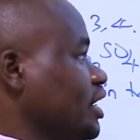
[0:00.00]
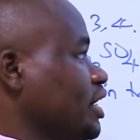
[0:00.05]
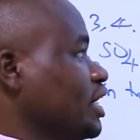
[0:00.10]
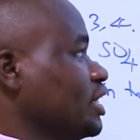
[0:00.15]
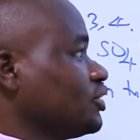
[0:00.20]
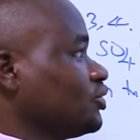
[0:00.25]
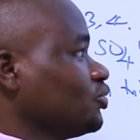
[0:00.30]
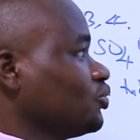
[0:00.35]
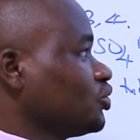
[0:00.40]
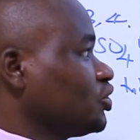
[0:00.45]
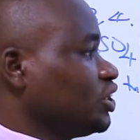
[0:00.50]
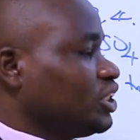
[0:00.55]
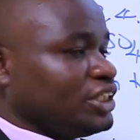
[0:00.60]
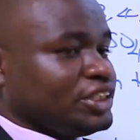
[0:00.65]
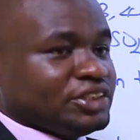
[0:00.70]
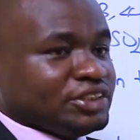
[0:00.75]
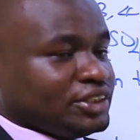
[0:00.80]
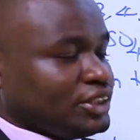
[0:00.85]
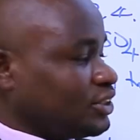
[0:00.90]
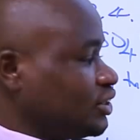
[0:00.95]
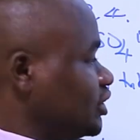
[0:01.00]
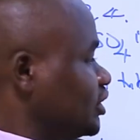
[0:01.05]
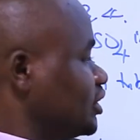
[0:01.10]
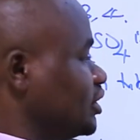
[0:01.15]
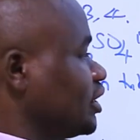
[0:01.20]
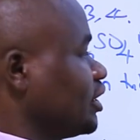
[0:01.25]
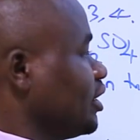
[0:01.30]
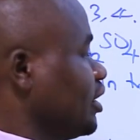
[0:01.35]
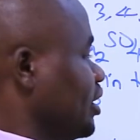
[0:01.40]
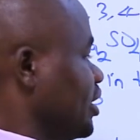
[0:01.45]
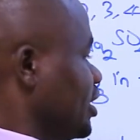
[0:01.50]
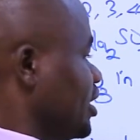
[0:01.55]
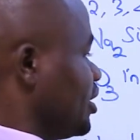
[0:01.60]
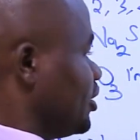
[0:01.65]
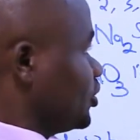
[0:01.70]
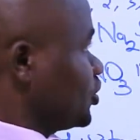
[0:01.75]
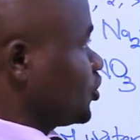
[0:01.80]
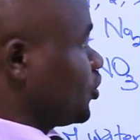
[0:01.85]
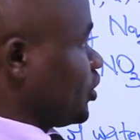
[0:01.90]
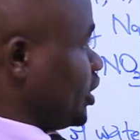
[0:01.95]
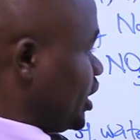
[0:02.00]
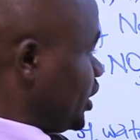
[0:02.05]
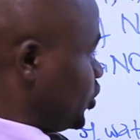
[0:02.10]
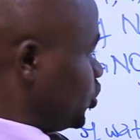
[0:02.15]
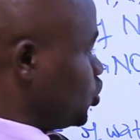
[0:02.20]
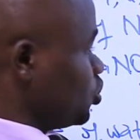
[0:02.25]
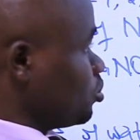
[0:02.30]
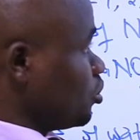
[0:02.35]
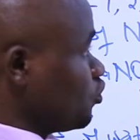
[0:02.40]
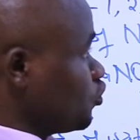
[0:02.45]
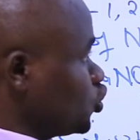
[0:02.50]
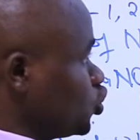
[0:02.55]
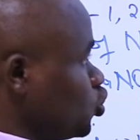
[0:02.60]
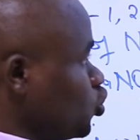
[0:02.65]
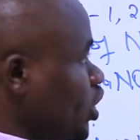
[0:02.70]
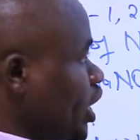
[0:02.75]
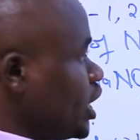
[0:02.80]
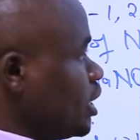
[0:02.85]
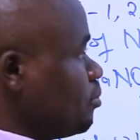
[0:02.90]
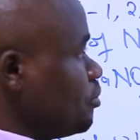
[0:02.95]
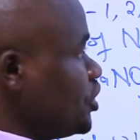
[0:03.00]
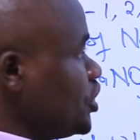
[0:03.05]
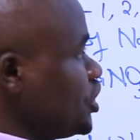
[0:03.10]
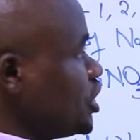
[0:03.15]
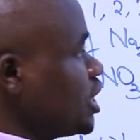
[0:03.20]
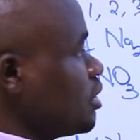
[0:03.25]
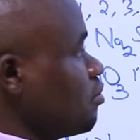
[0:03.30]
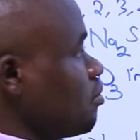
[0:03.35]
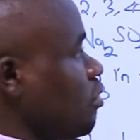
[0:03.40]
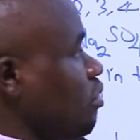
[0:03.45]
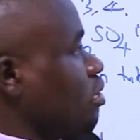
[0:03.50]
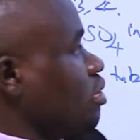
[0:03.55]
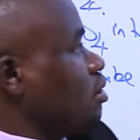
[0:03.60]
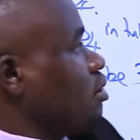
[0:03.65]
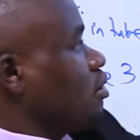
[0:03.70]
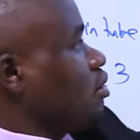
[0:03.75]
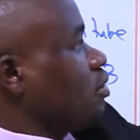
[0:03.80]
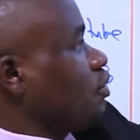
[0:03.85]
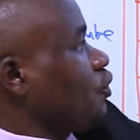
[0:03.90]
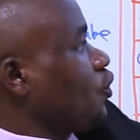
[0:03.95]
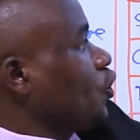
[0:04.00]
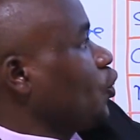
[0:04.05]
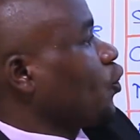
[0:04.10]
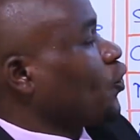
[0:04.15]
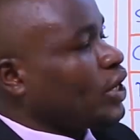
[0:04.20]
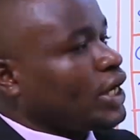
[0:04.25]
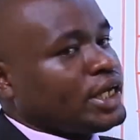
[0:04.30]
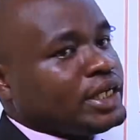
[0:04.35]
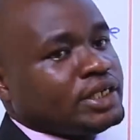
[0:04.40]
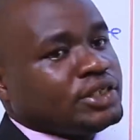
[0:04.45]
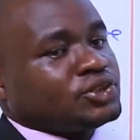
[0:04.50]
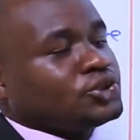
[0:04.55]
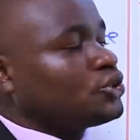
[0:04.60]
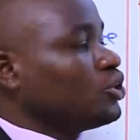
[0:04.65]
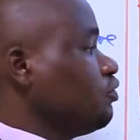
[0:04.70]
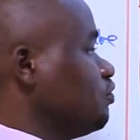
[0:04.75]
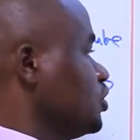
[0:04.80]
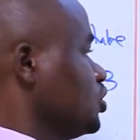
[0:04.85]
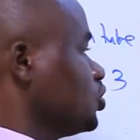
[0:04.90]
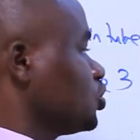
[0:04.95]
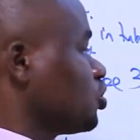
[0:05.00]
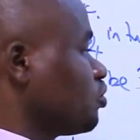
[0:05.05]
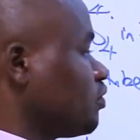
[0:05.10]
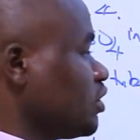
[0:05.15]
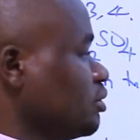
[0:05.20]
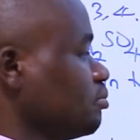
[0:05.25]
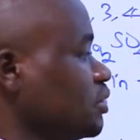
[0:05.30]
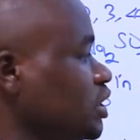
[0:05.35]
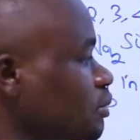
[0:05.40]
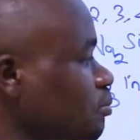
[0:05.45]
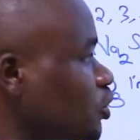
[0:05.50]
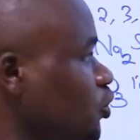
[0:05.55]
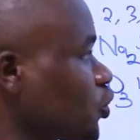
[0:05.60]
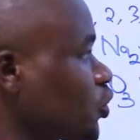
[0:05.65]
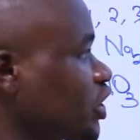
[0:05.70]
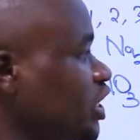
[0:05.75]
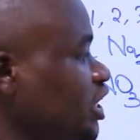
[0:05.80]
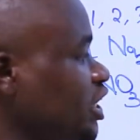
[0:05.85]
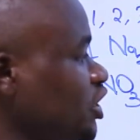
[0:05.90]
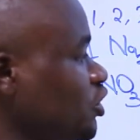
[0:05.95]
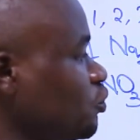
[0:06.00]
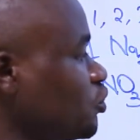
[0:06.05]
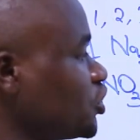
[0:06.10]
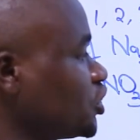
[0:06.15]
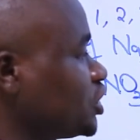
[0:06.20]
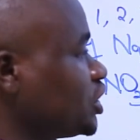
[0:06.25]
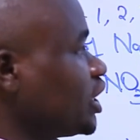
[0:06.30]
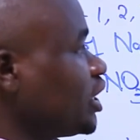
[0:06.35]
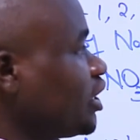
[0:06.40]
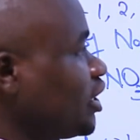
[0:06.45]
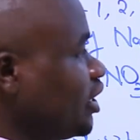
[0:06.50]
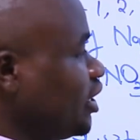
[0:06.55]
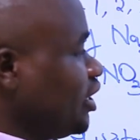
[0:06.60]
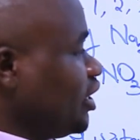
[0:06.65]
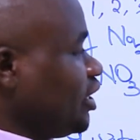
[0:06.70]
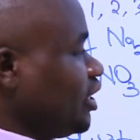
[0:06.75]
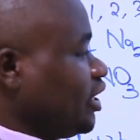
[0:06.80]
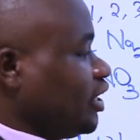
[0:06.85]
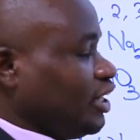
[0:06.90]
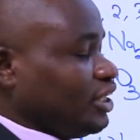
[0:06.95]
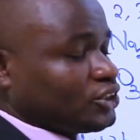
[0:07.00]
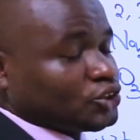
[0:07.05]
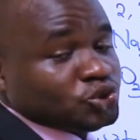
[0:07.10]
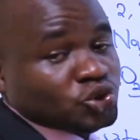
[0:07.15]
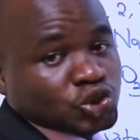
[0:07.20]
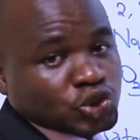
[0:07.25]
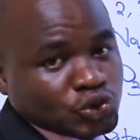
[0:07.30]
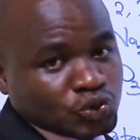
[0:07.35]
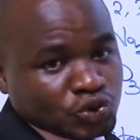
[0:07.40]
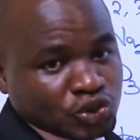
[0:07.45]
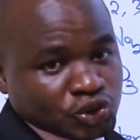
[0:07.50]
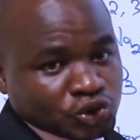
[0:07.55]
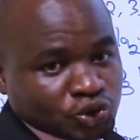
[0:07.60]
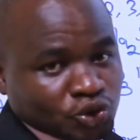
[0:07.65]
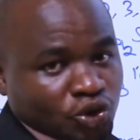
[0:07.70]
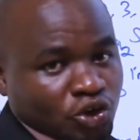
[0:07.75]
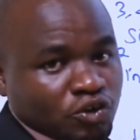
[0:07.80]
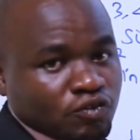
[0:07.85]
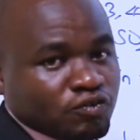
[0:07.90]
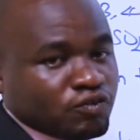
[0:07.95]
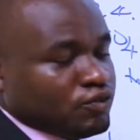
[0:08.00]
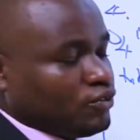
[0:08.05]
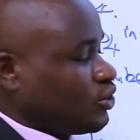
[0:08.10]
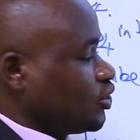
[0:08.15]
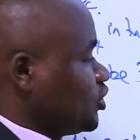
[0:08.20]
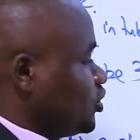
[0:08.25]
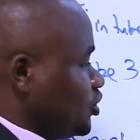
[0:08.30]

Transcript: does not exist. So next we move to aluminium chloride. So if you dissolve aluminium chloride in water, it's going to dissolve.